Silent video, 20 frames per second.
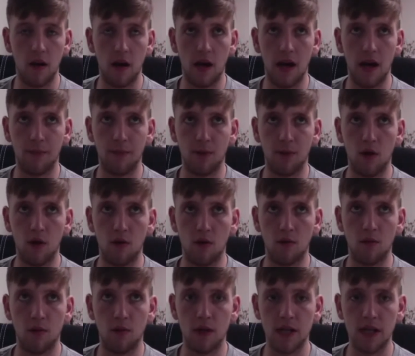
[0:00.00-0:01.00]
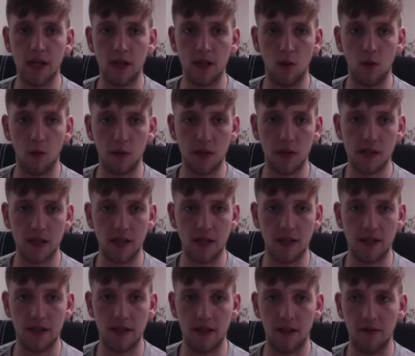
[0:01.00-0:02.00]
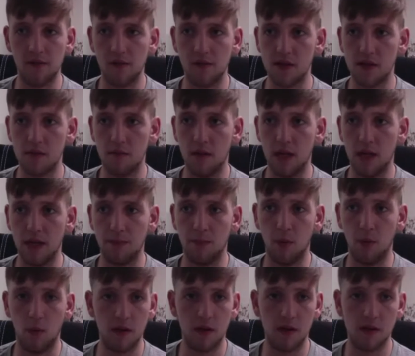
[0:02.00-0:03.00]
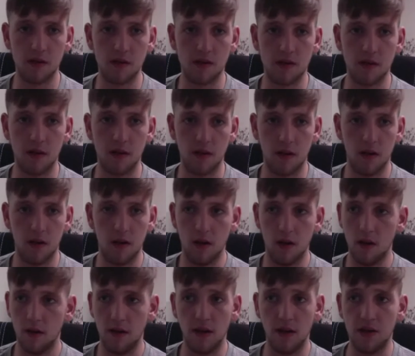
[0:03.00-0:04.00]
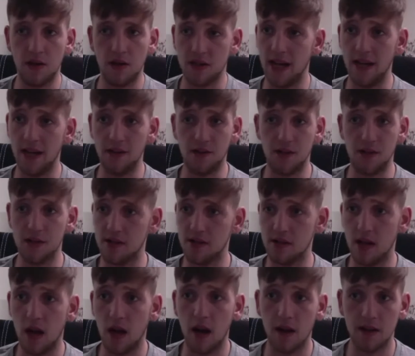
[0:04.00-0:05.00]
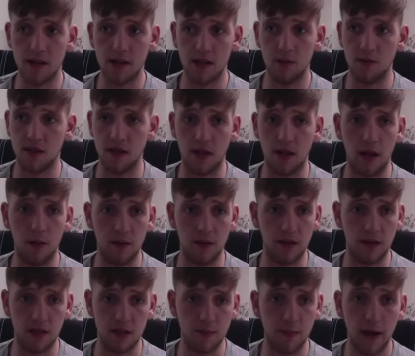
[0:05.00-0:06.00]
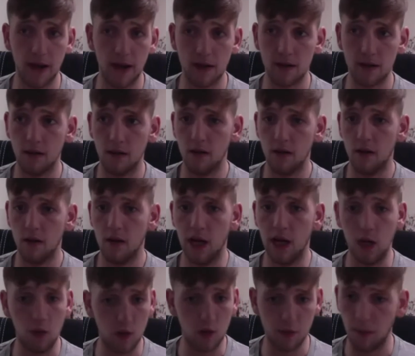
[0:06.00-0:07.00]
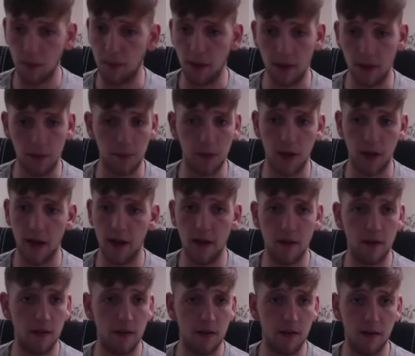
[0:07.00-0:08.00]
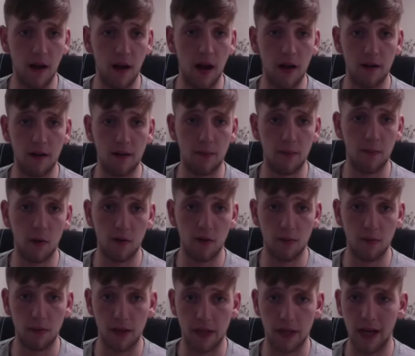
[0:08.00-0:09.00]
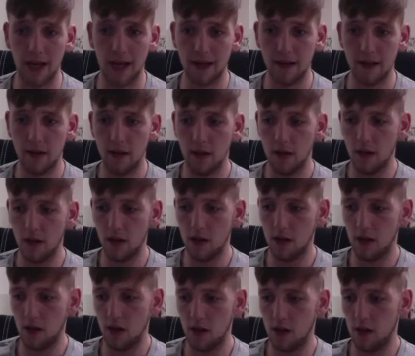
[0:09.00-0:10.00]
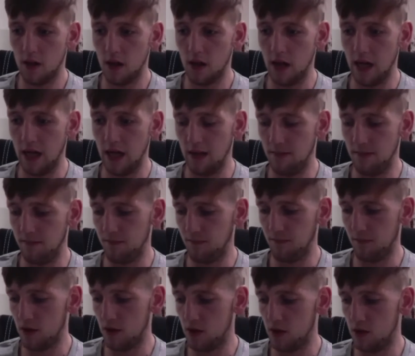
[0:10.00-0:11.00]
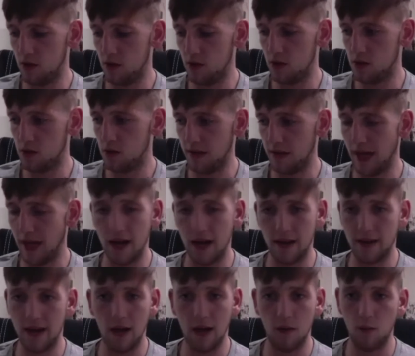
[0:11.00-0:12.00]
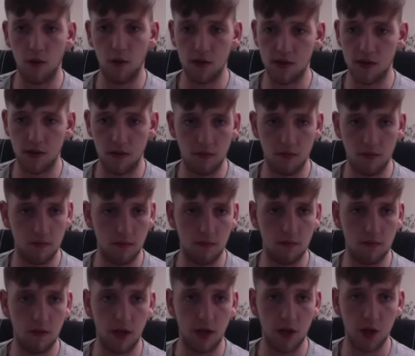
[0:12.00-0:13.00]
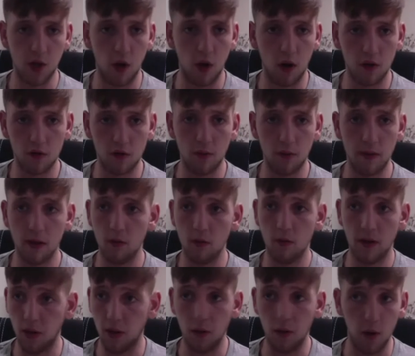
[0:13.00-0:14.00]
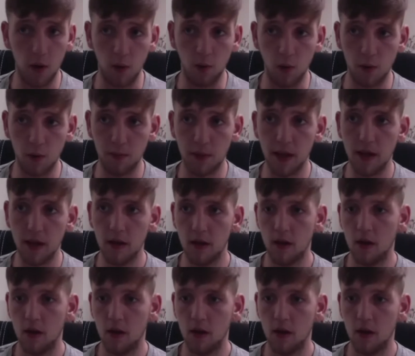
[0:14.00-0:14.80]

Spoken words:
I'm not really noticing a difference in my opponents. They're just hitting just as hard as I would expect. I always prepare them to hit as hard as they possibly can. So that wasn't a shock to me when I thought it would be.